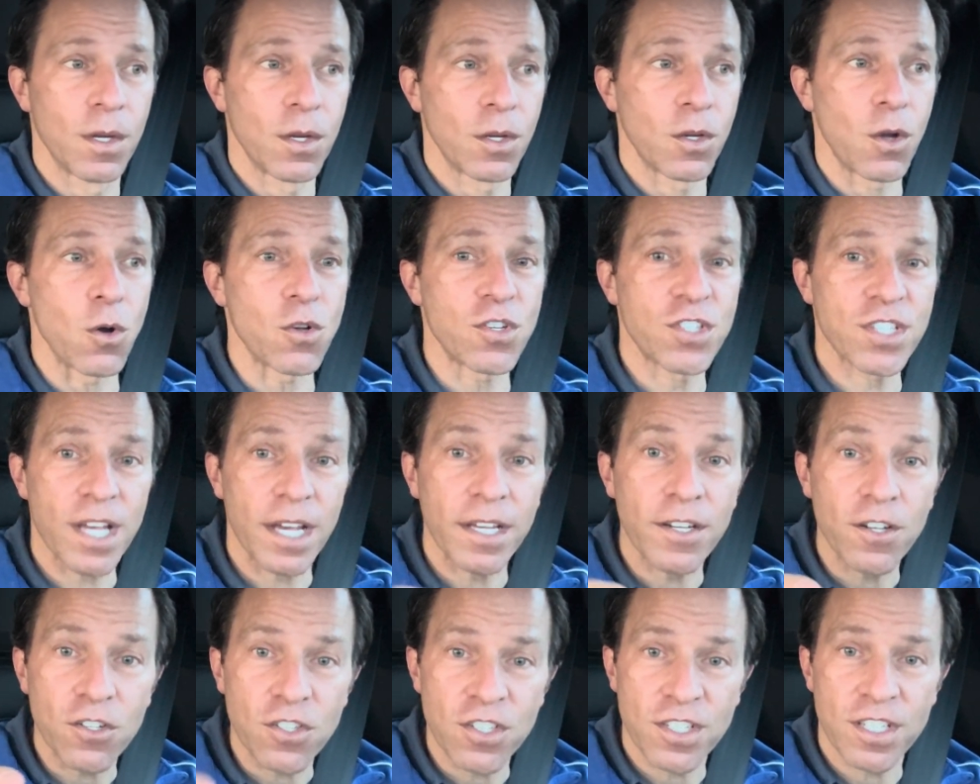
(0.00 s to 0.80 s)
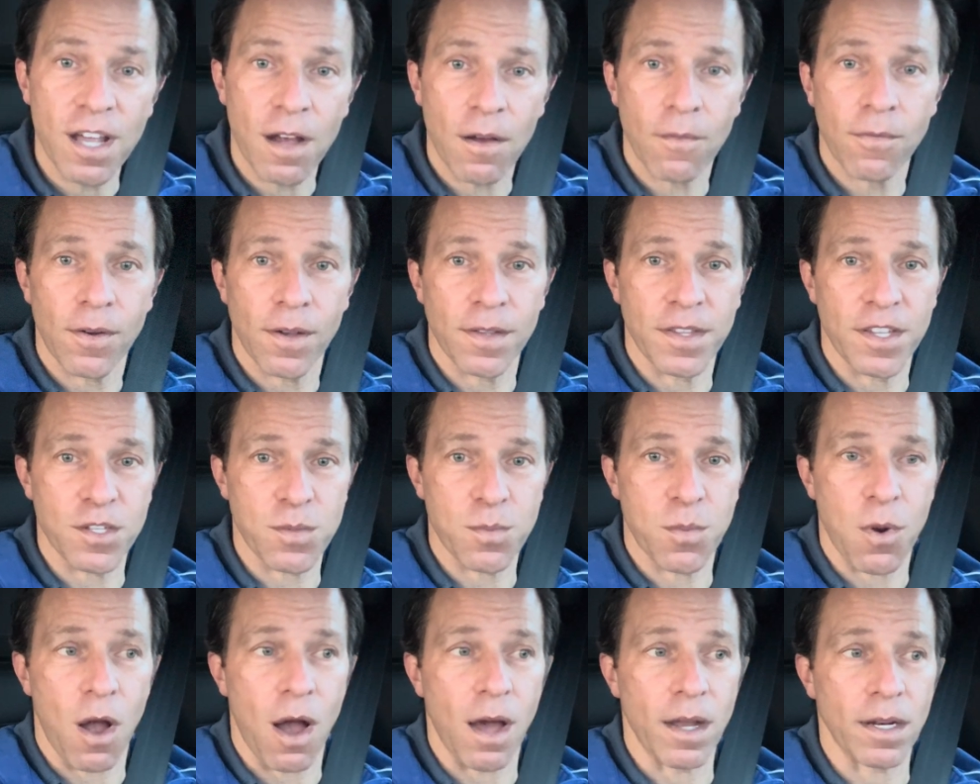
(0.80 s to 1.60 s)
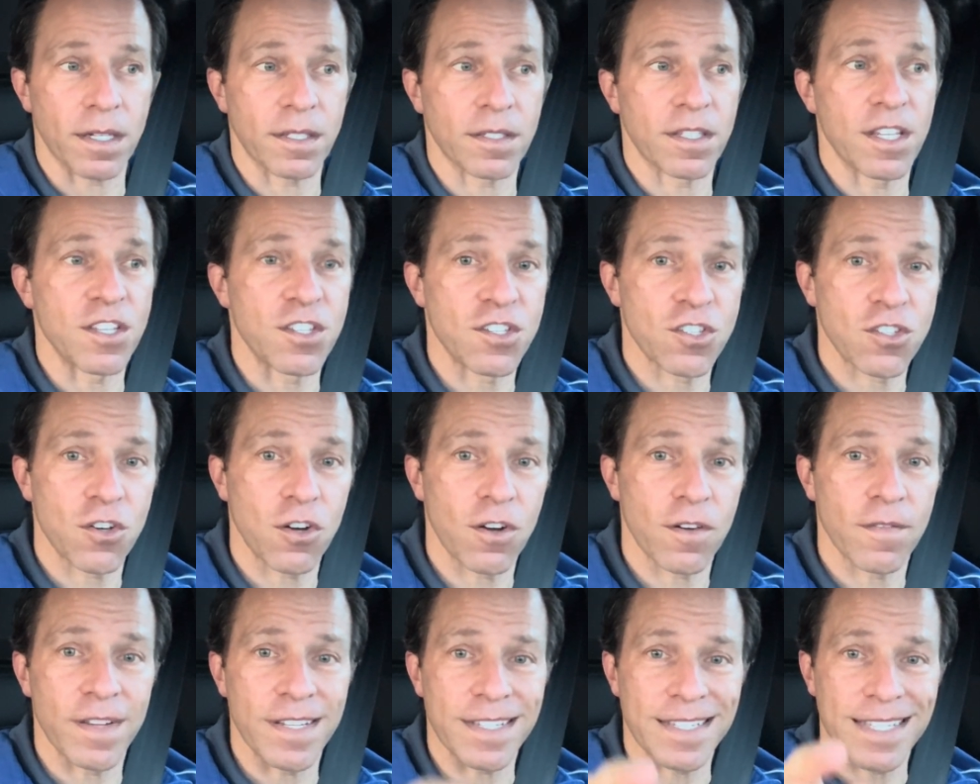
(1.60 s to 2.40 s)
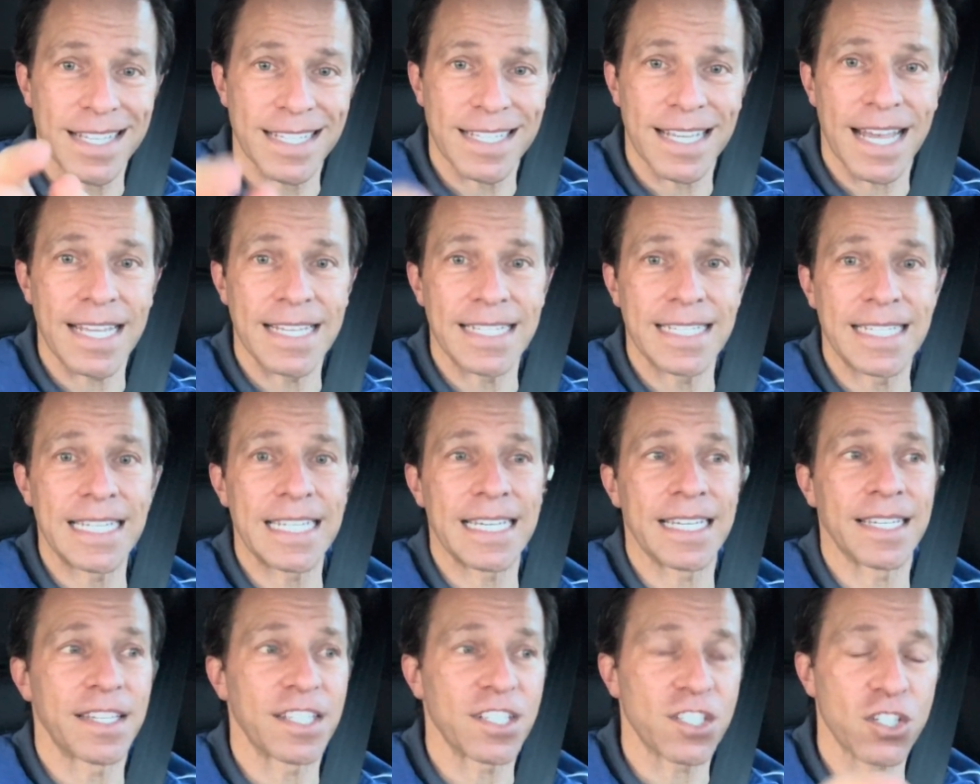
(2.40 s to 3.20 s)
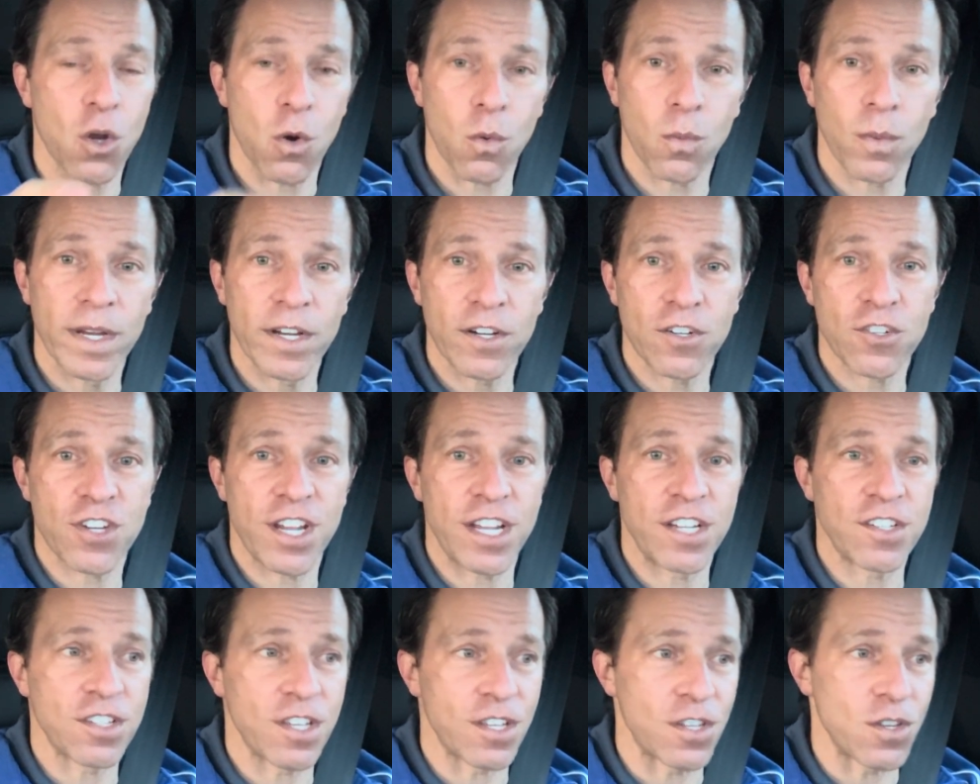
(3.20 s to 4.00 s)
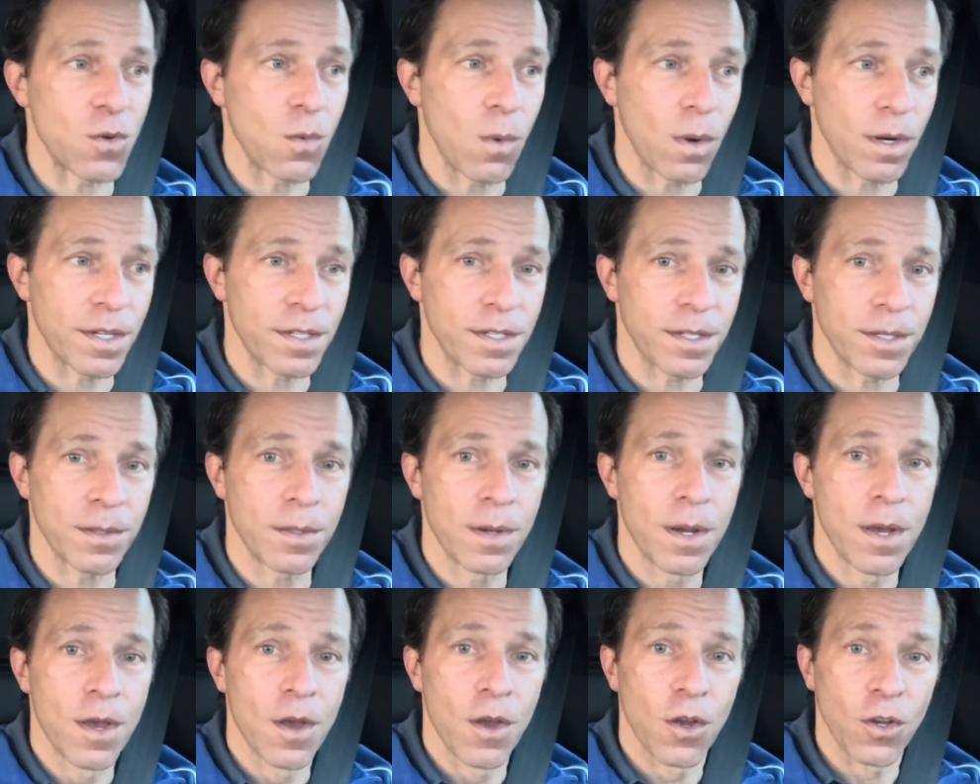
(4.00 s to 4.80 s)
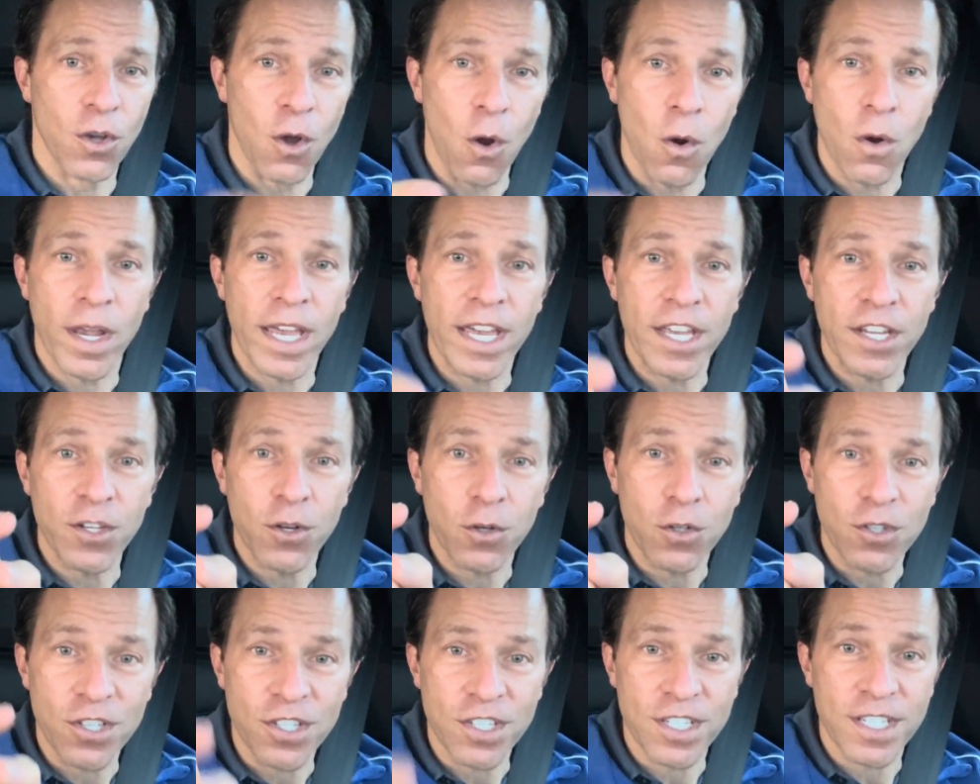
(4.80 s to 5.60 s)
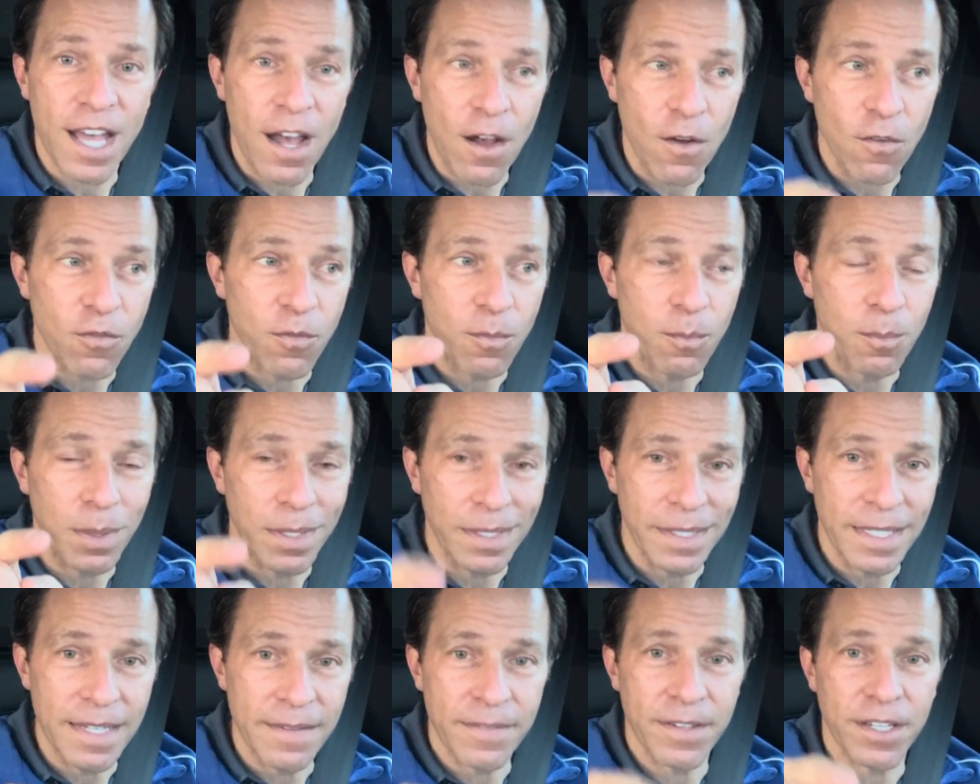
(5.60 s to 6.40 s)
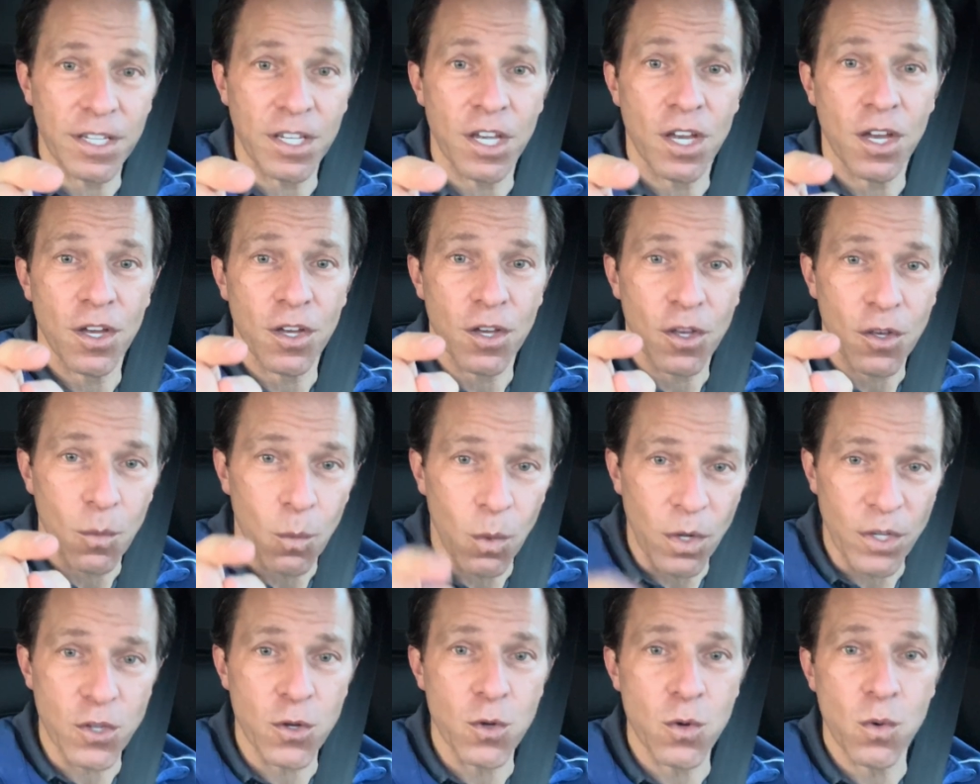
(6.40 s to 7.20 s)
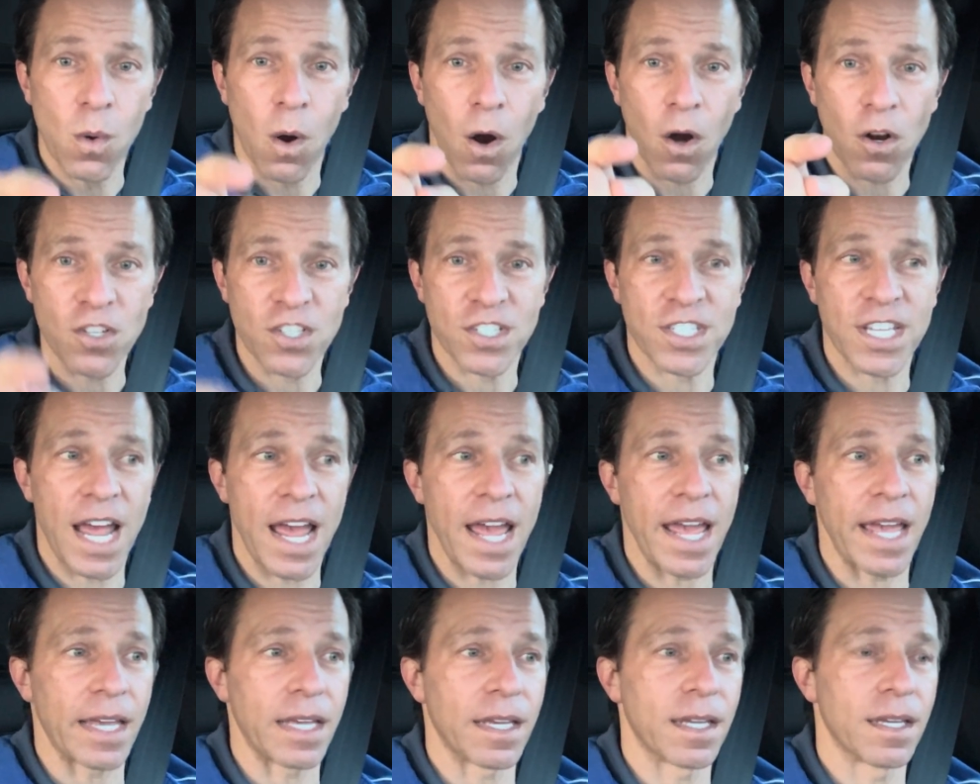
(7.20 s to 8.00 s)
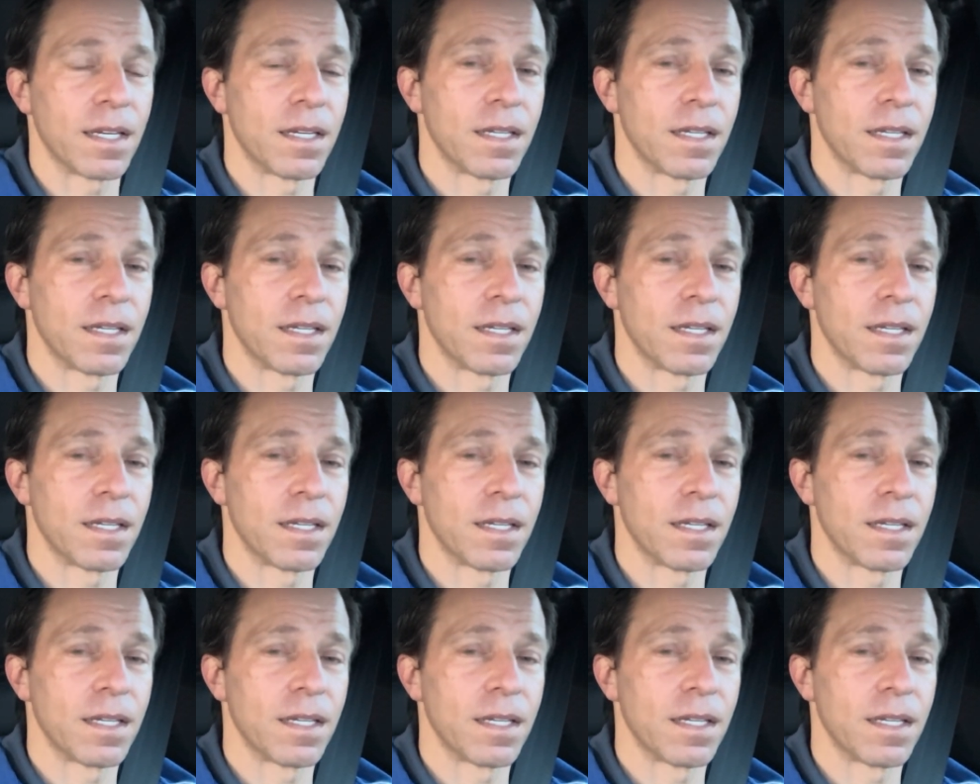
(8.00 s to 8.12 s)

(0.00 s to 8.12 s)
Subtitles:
Go sell yourself on this product, this service, this idea, this career change that you want to do. Go get yourself believing what you are saying.